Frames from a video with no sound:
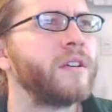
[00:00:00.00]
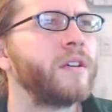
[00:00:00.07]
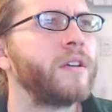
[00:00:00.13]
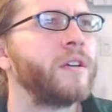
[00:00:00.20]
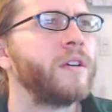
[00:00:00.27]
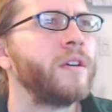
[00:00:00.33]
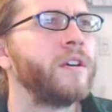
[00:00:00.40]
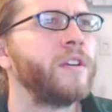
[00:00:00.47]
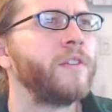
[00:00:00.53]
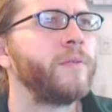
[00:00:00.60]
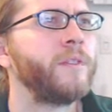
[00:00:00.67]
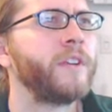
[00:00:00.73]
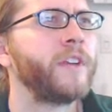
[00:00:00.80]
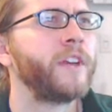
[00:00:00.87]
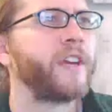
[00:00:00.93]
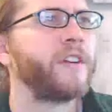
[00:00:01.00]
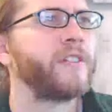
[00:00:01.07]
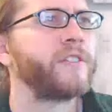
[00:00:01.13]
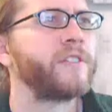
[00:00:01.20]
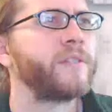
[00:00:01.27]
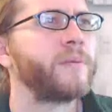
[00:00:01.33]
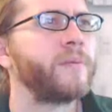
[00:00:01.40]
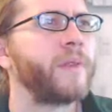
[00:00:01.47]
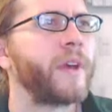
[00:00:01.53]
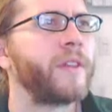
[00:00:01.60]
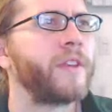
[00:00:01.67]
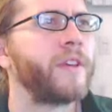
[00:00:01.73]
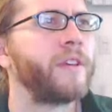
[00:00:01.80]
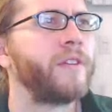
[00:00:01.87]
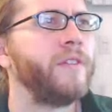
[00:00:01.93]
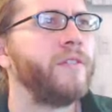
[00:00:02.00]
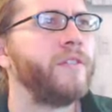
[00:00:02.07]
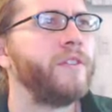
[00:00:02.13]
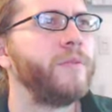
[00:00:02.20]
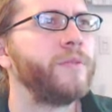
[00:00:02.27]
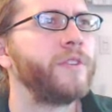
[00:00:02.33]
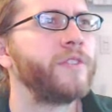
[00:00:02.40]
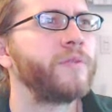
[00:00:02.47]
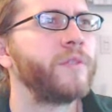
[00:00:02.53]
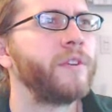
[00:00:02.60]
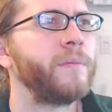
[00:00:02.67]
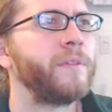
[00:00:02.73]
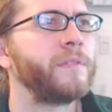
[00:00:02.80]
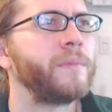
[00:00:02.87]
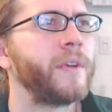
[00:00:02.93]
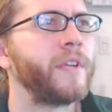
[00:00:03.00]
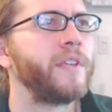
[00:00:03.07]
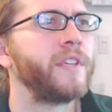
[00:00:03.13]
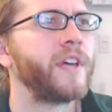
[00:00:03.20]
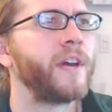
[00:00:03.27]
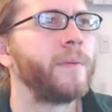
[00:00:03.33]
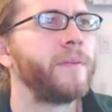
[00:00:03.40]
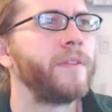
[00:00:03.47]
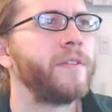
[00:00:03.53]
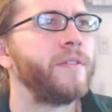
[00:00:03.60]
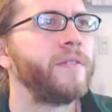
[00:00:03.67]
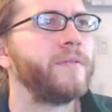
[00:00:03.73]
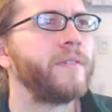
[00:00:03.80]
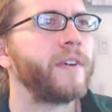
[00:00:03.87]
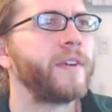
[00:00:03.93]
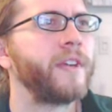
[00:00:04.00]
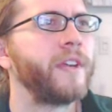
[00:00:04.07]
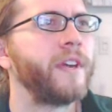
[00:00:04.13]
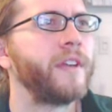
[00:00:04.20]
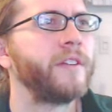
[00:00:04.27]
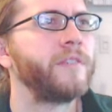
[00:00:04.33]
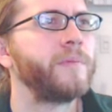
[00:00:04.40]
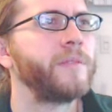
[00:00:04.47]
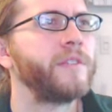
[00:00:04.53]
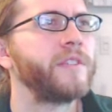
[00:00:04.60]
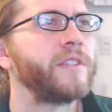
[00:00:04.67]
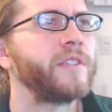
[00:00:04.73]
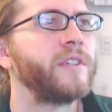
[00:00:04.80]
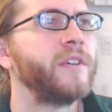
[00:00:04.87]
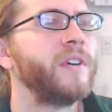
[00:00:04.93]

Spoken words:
I really care just about the other YouTubers. I just want to be spending time with you. Fucking hell, it's been 6.